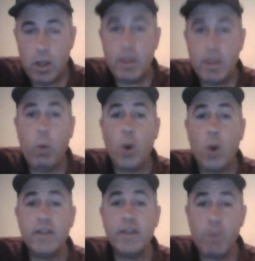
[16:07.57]
They
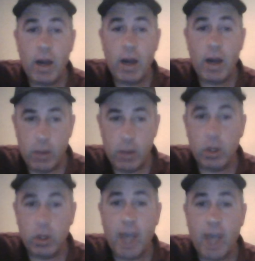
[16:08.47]
warned everybody when they
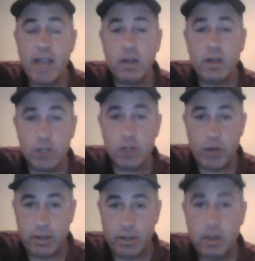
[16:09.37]
were lying down in the street.